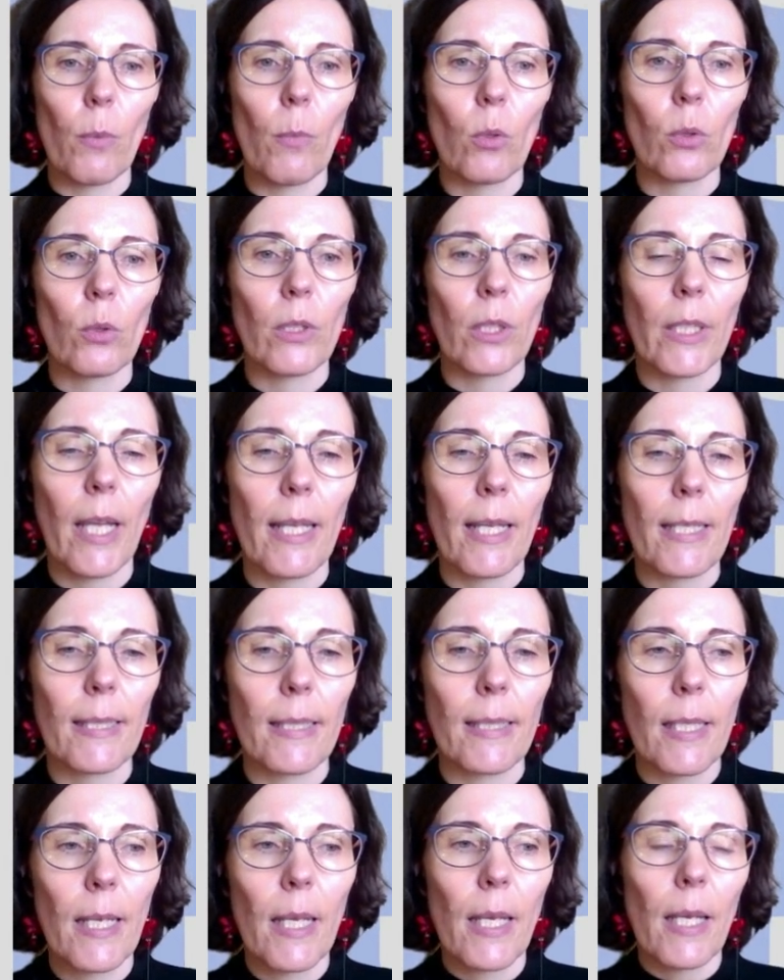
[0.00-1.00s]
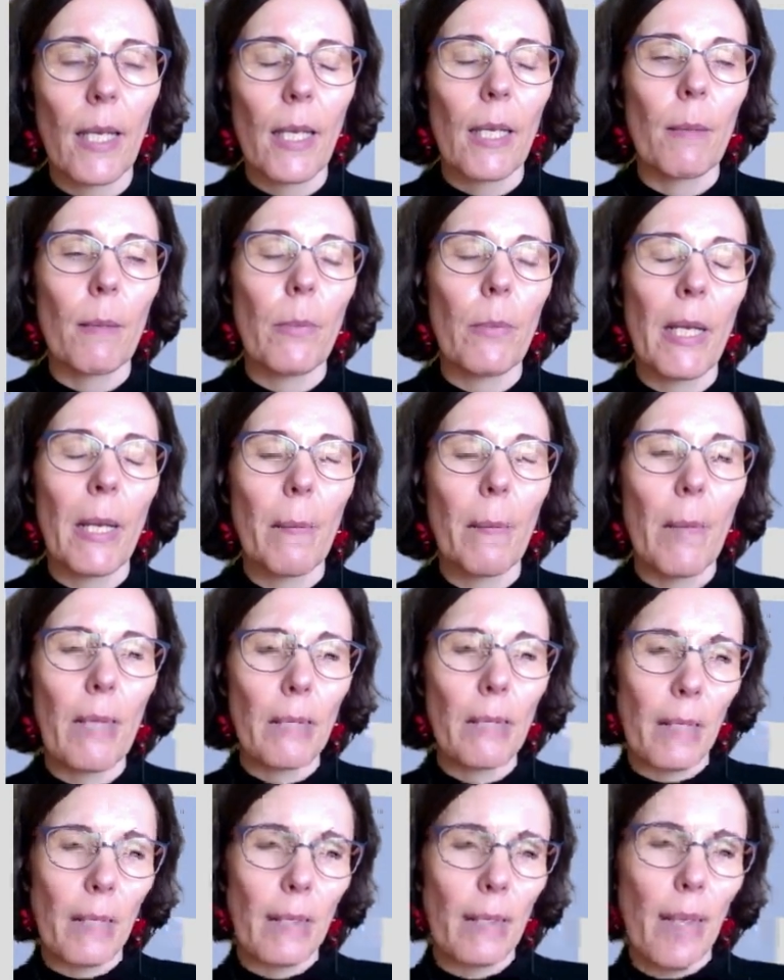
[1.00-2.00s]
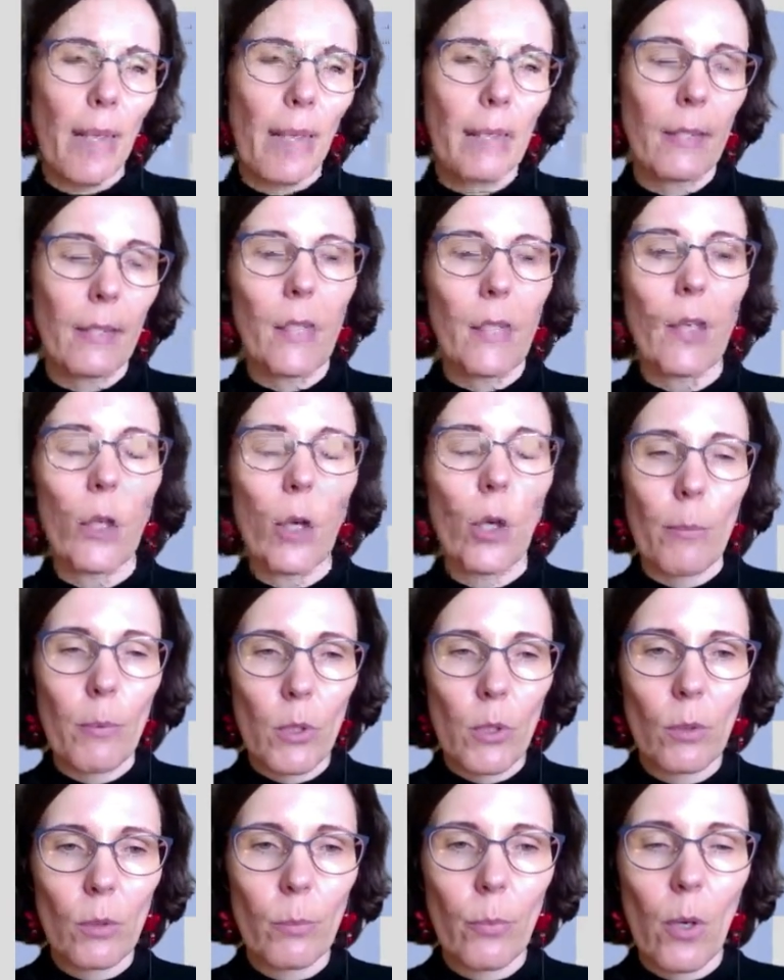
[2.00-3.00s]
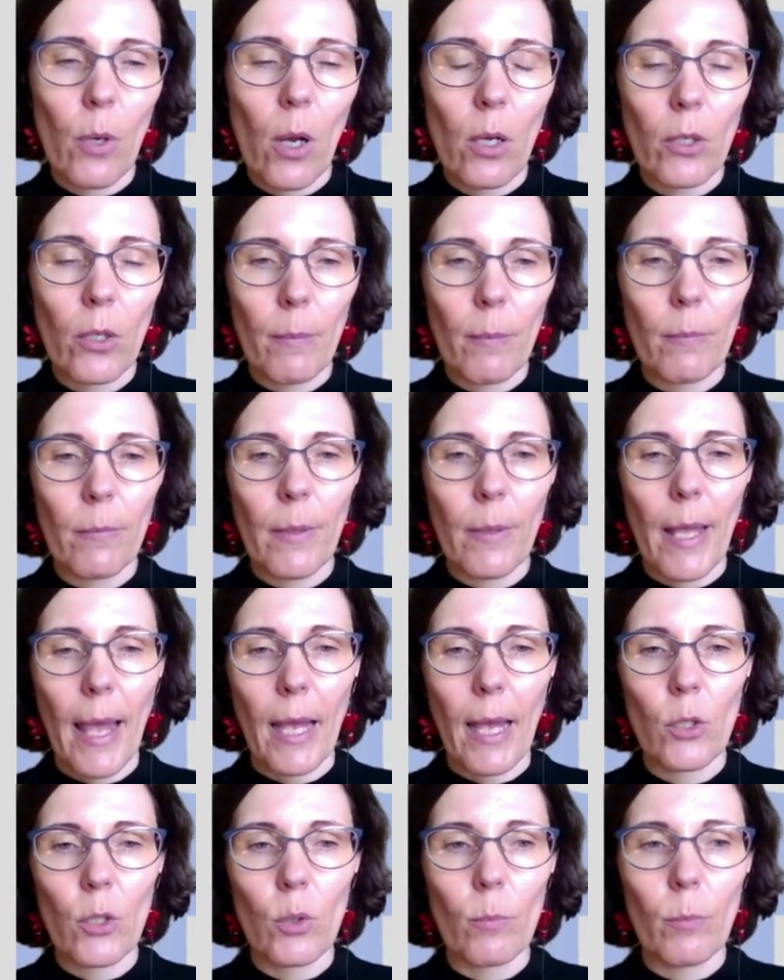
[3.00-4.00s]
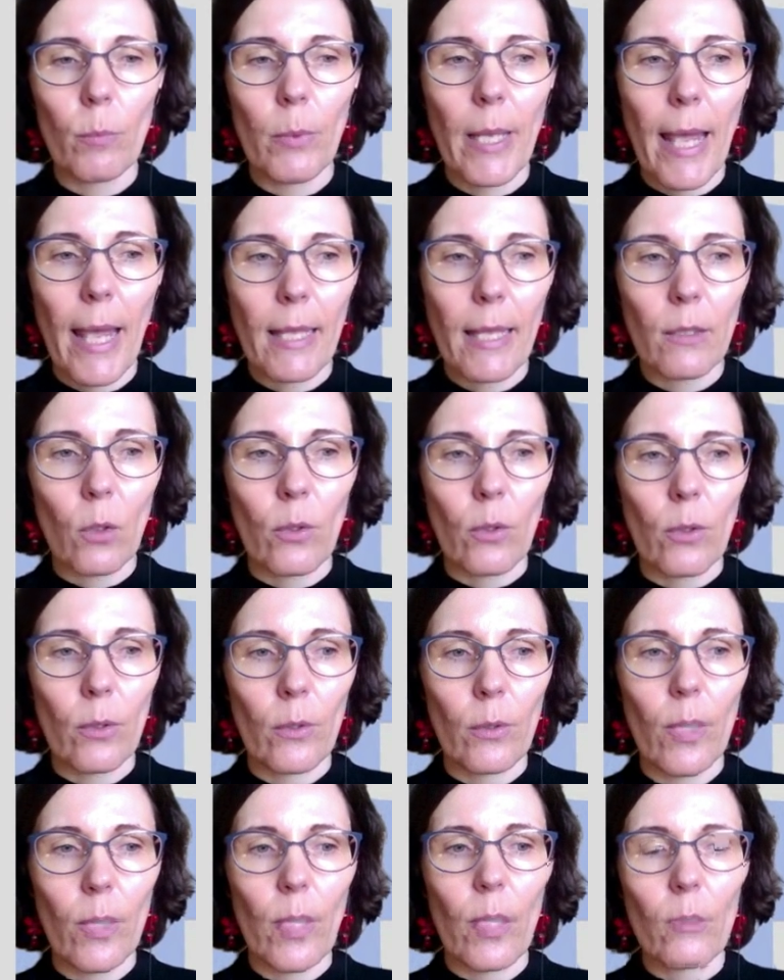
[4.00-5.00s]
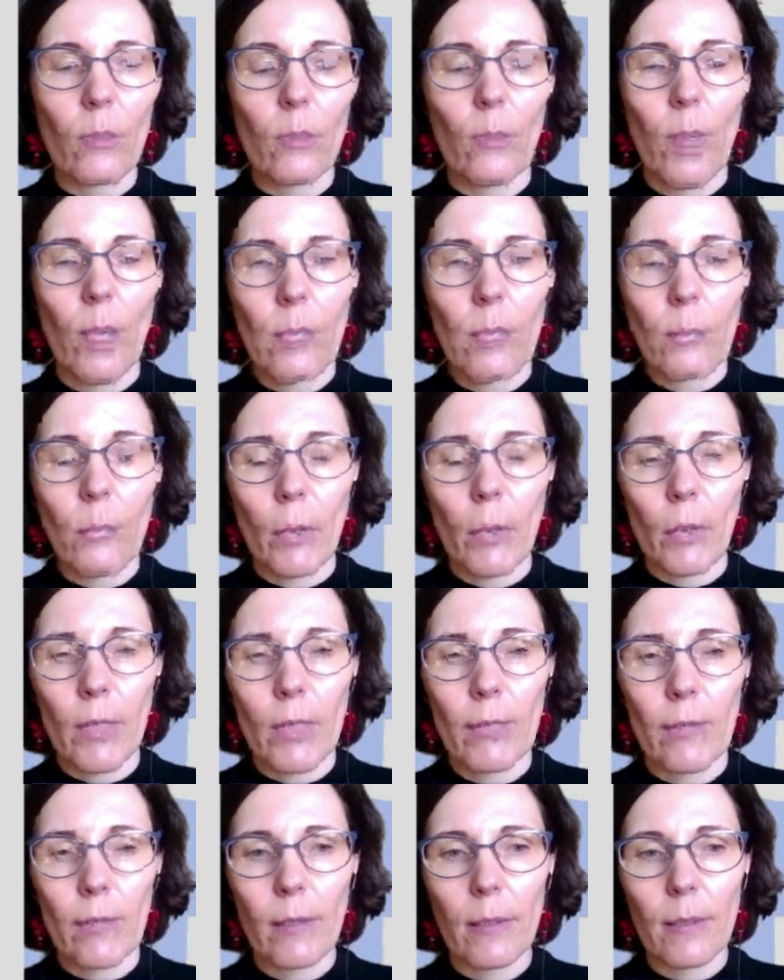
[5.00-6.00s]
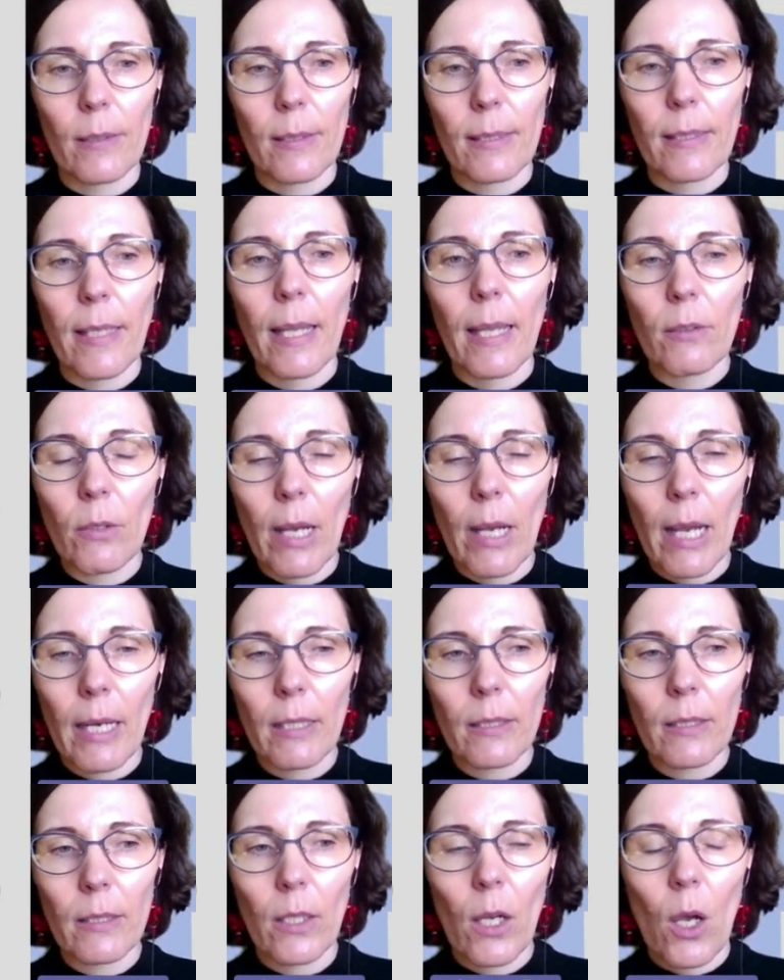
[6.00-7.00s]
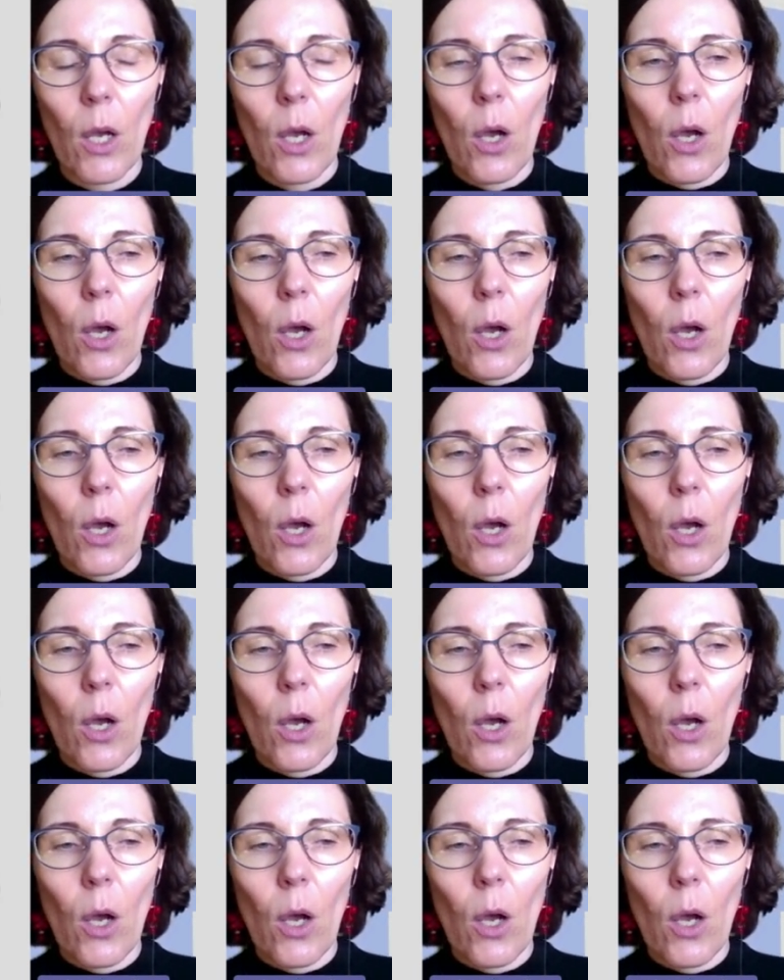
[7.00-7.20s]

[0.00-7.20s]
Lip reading: promoter has implemented anti-corruption program, action plan, or transparency standard.